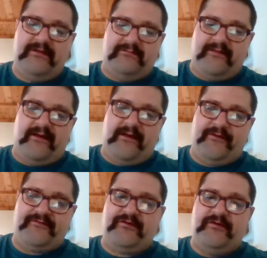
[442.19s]
that
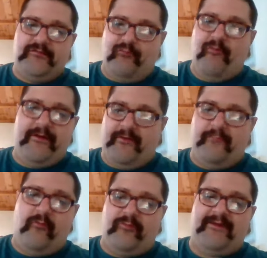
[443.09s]
has 20 or
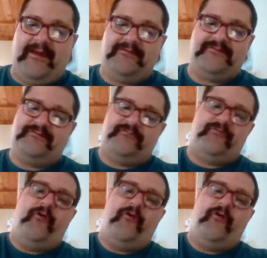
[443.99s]
more cases of